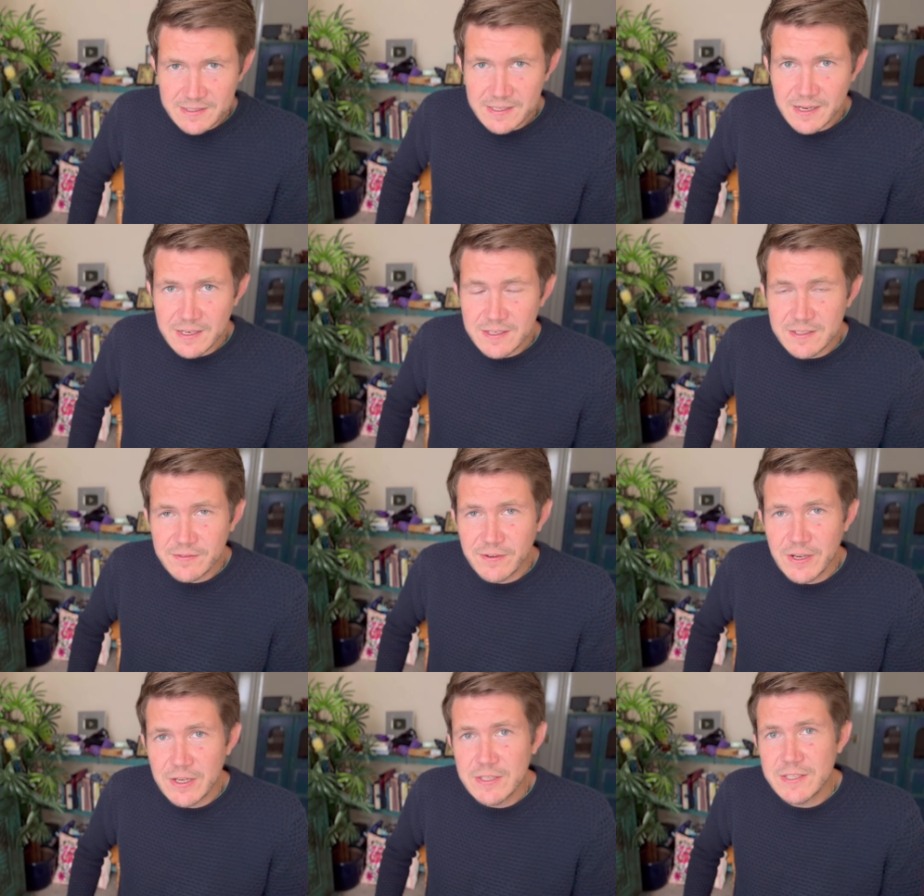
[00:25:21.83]
signs
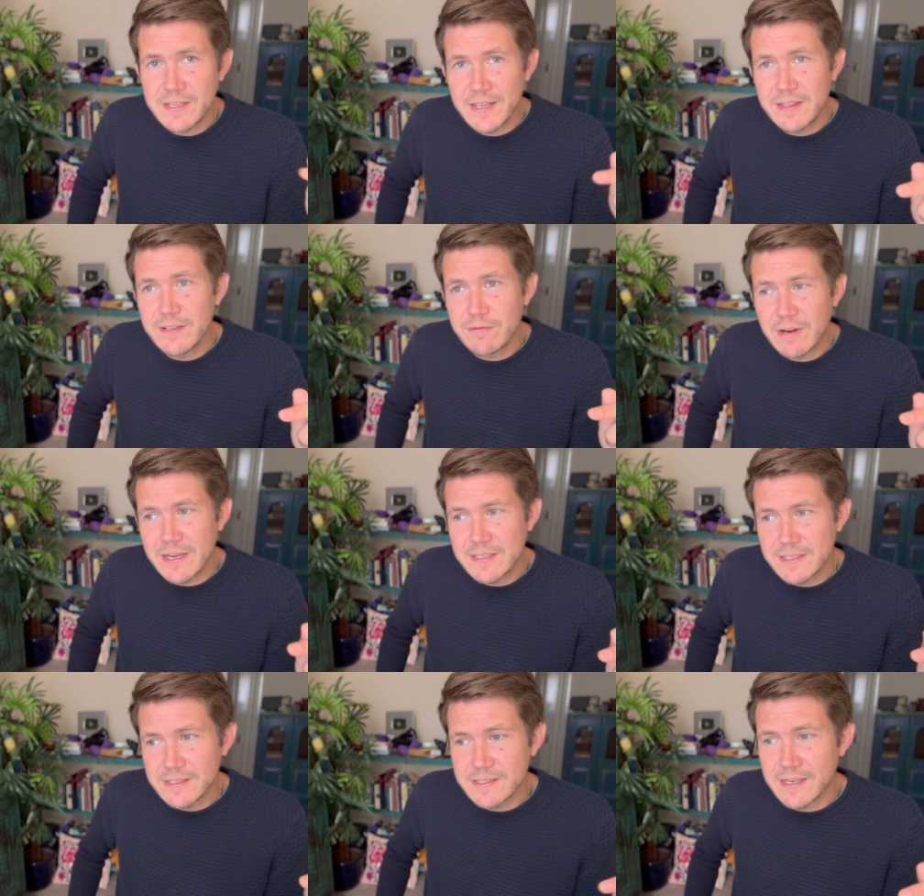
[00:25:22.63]
first, then the
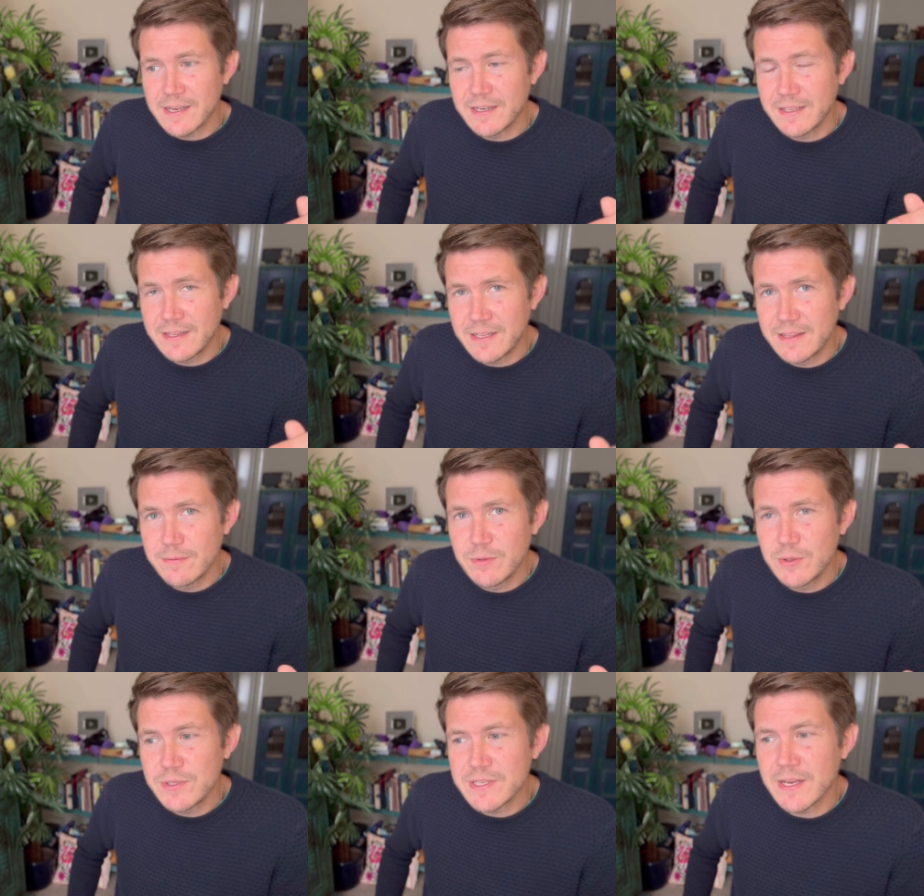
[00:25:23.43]
rising sign, and then the
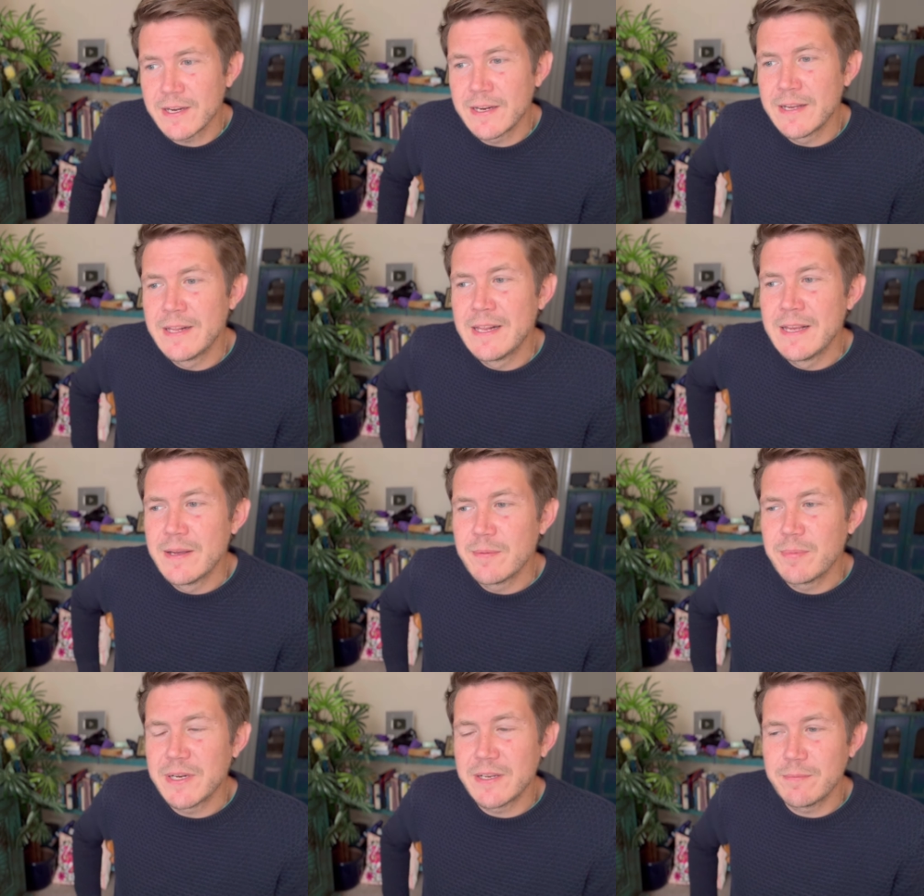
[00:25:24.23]
moon sign.
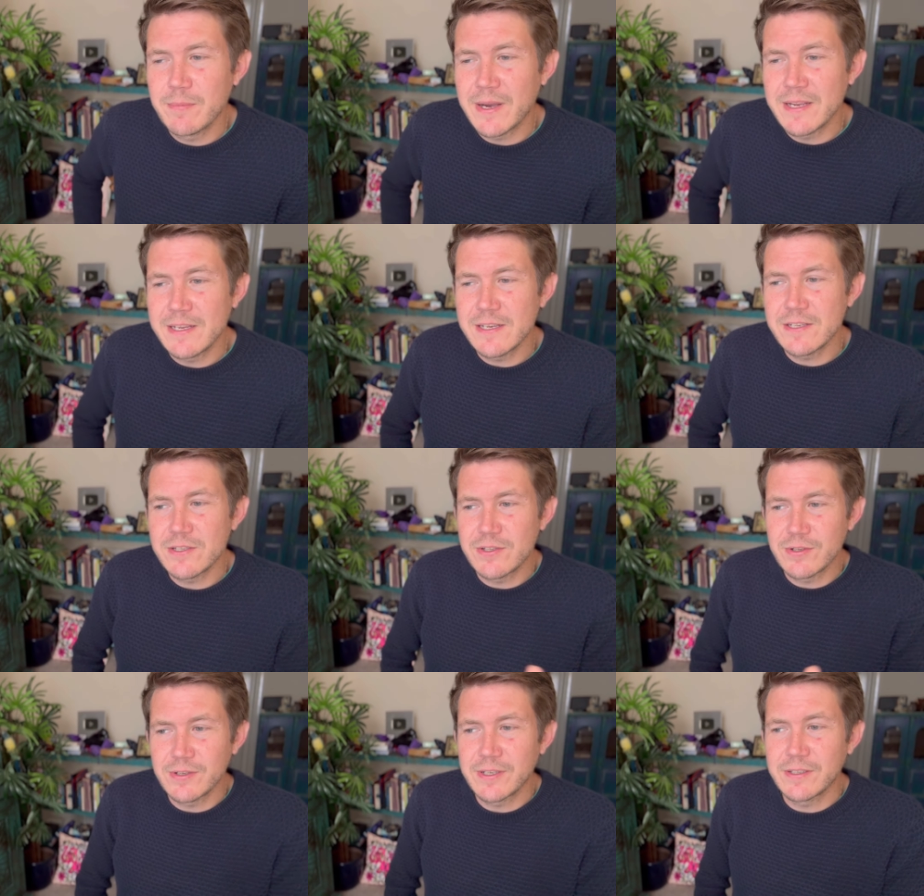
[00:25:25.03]
But in my years
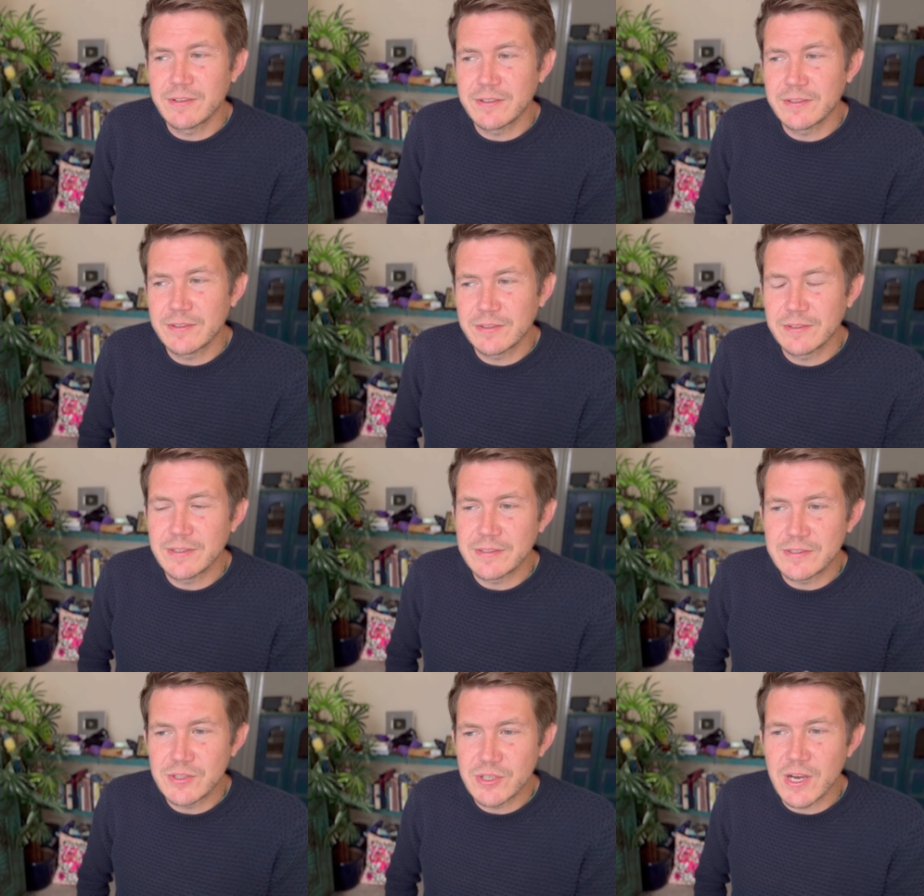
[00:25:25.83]
doing
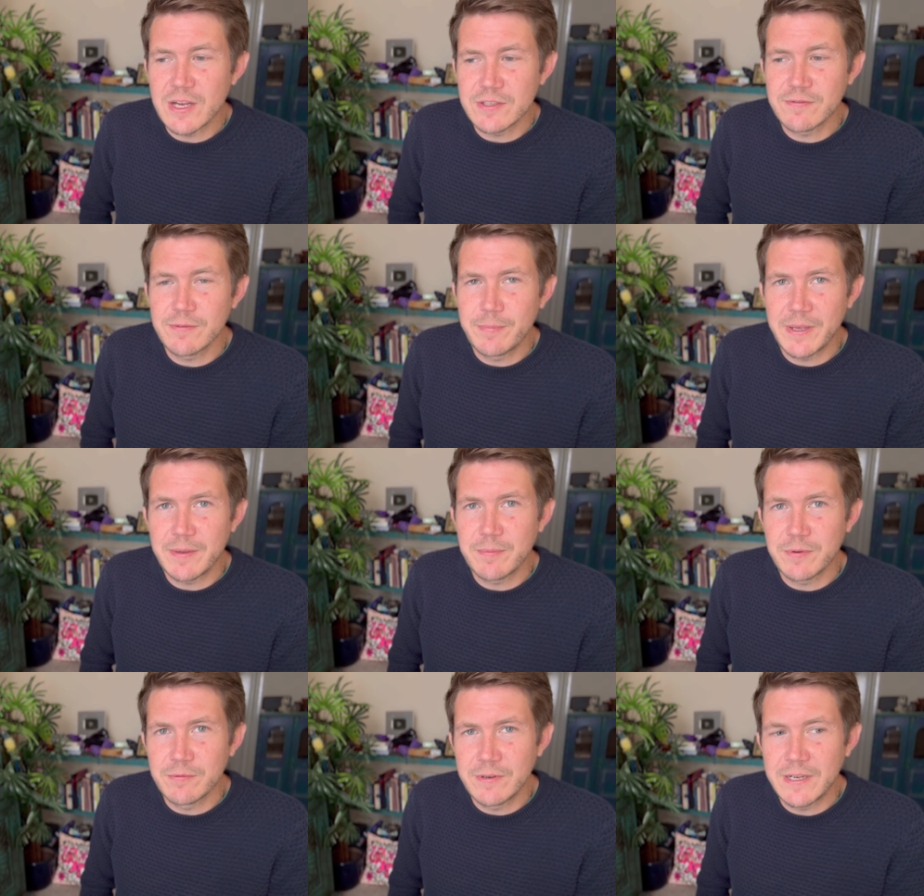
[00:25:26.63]
charts for
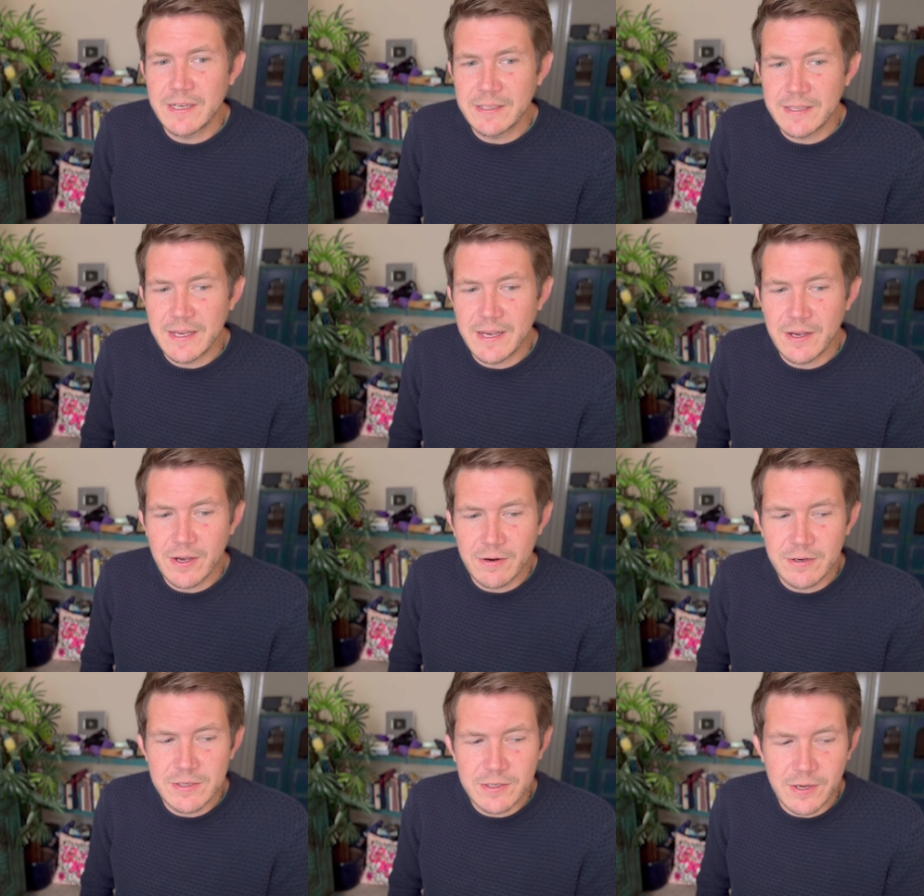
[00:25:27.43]
people, reading their
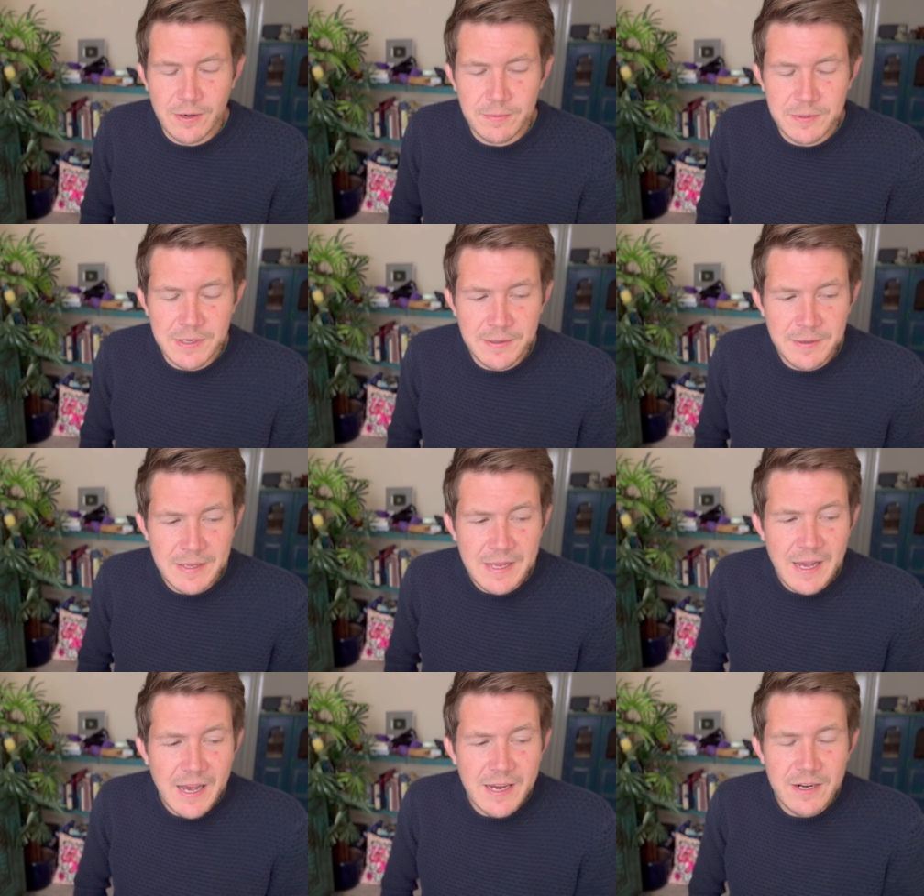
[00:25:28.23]
horoscopes,
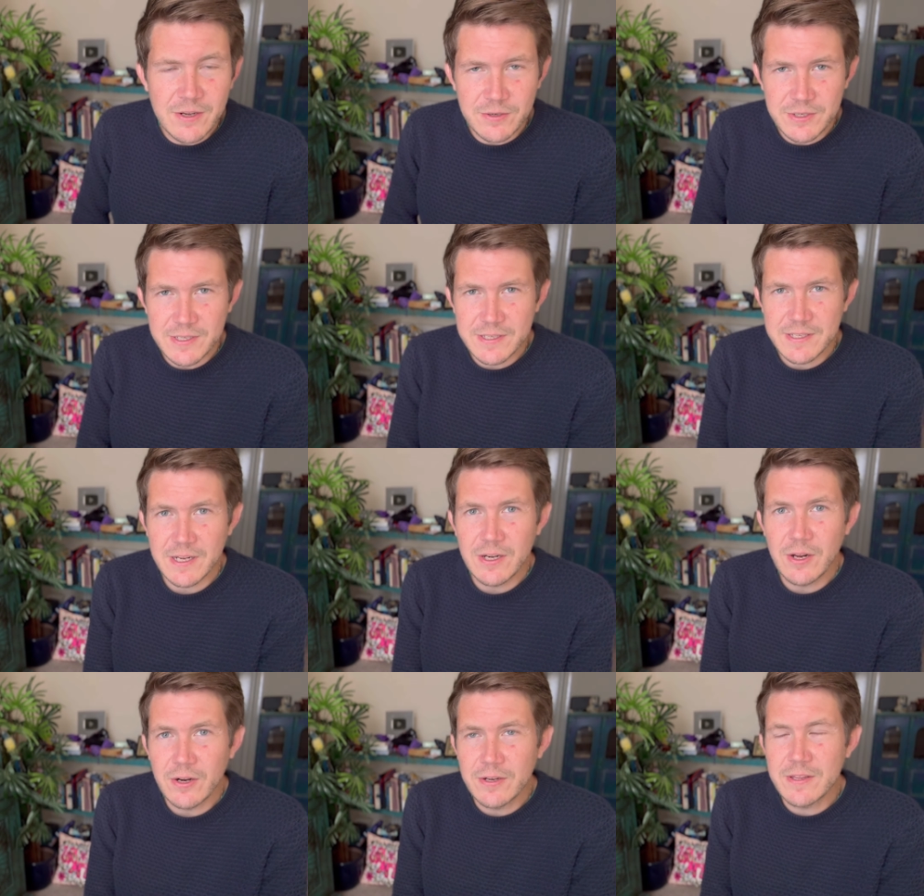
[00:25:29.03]
I noticed a
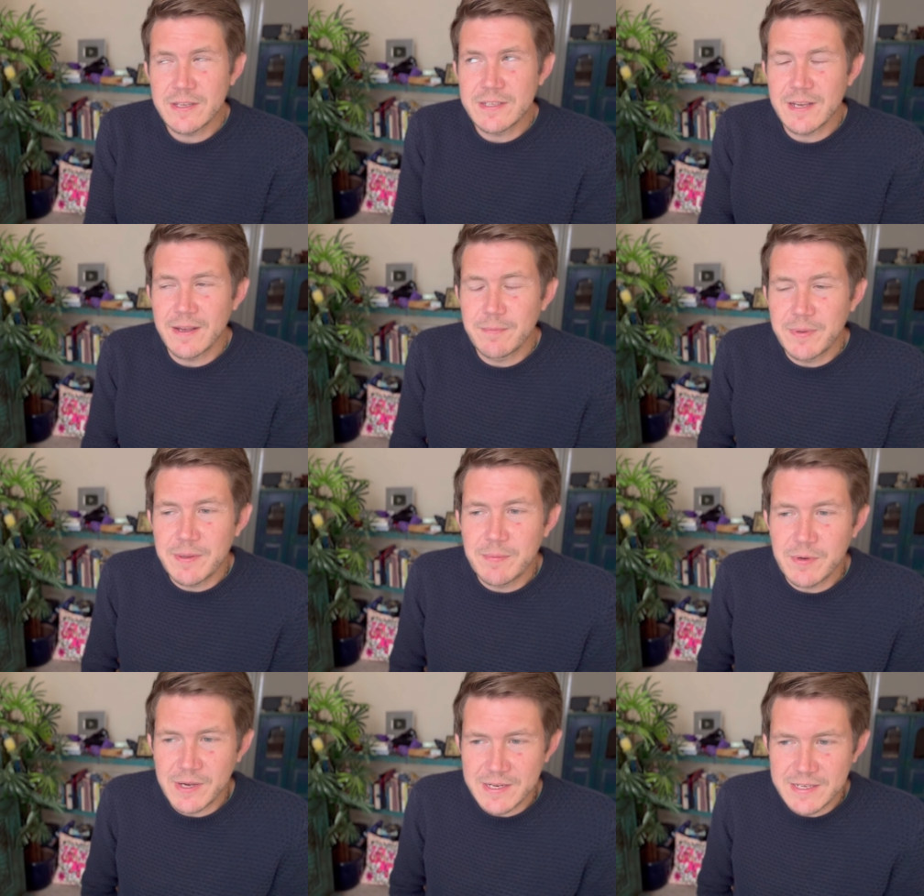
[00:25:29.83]
lot of the time
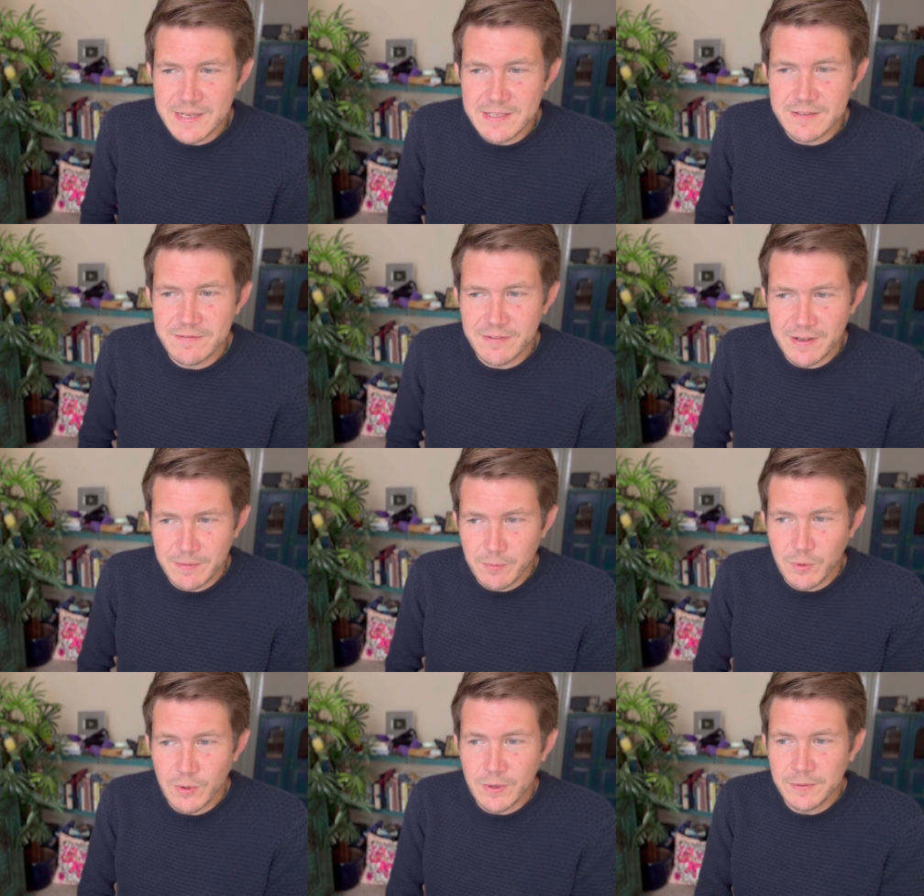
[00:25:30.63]
people identify
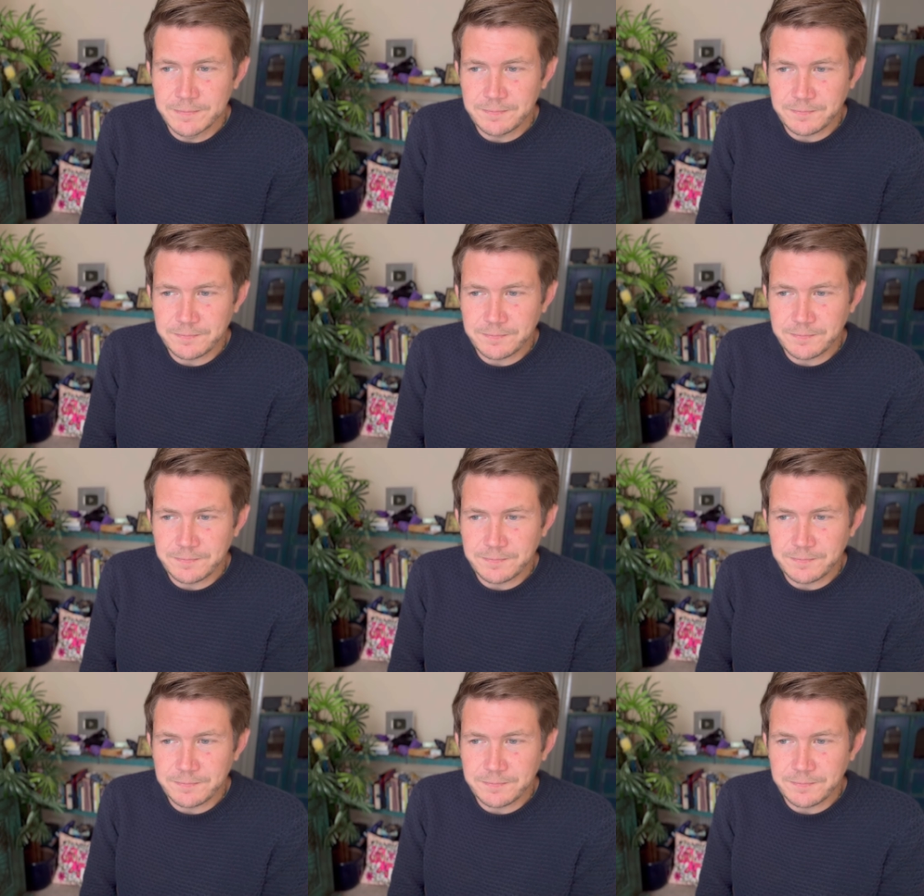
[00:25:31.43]
more